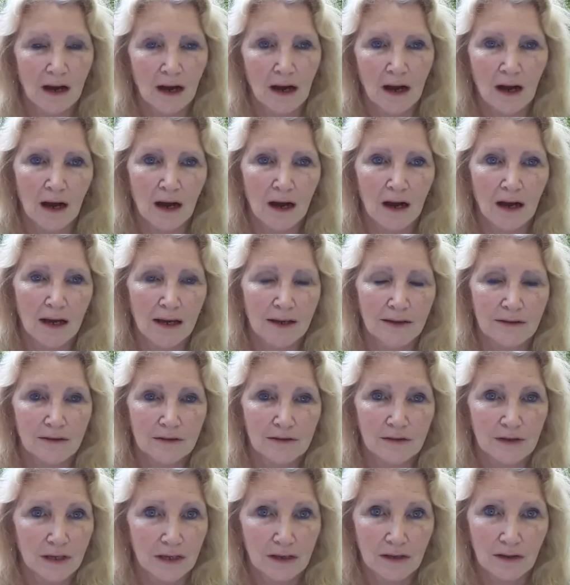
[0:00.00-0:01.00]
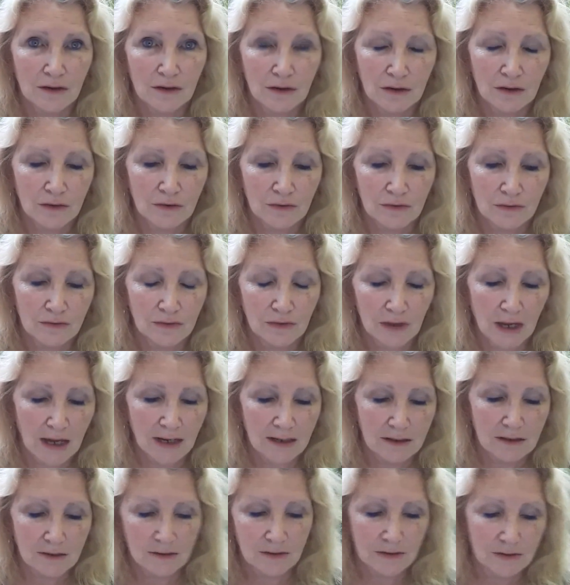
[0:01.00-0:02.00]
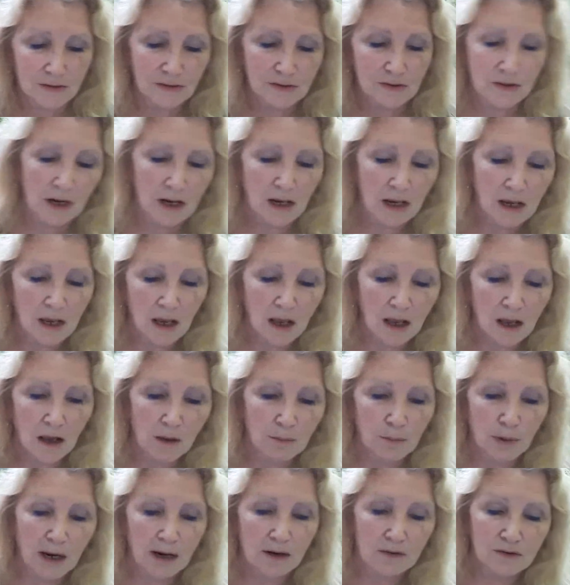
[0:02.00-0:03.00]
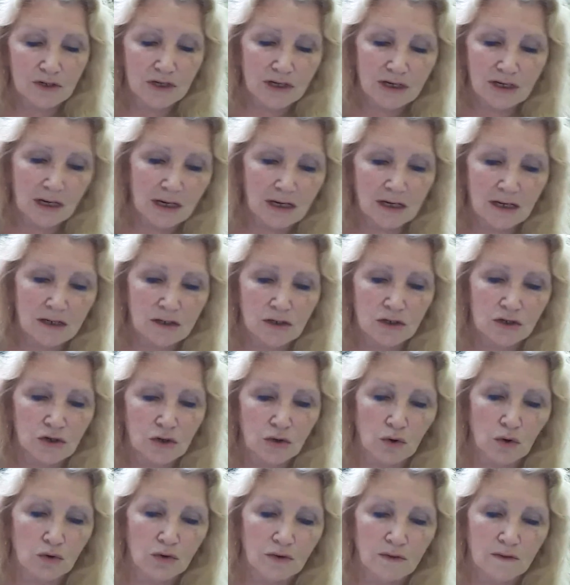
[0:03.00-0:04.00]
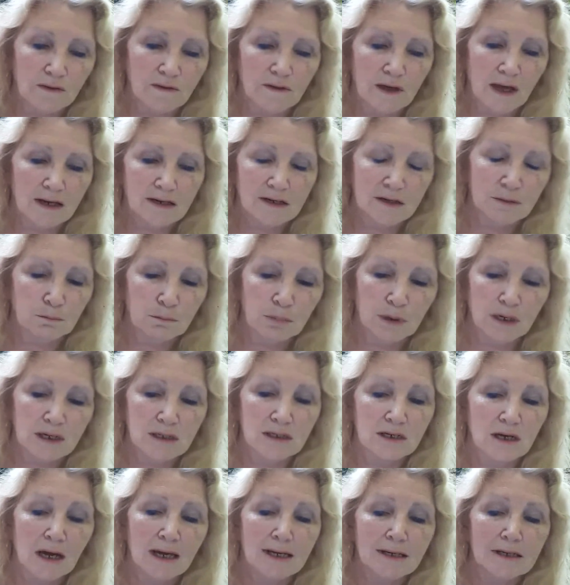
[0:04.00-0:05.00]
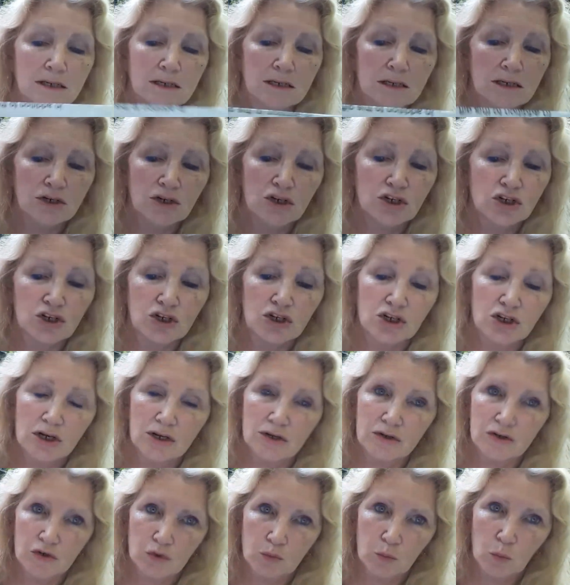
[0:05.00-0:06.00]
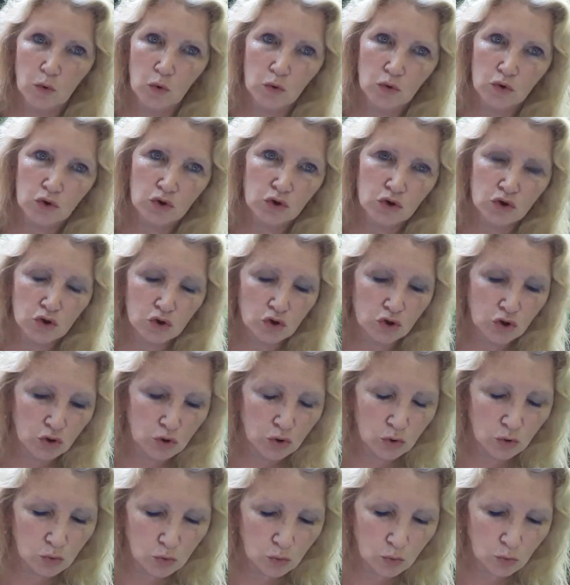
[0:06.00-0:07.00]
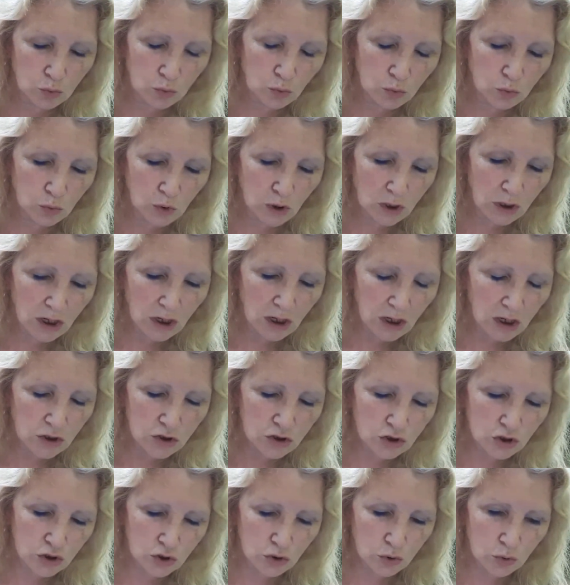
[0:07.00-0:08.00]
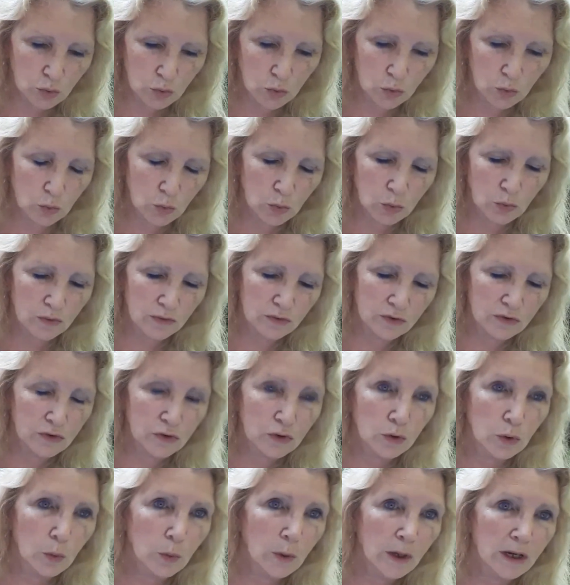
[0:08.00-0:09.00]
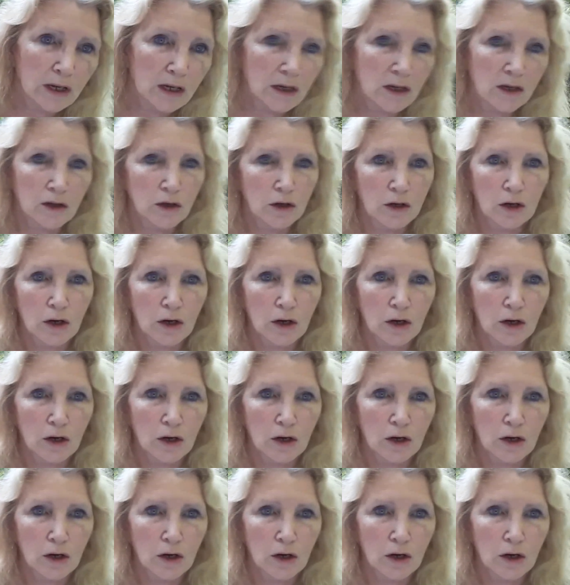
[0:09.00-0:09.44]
I think that's about it on that bit. I did just want to do the quick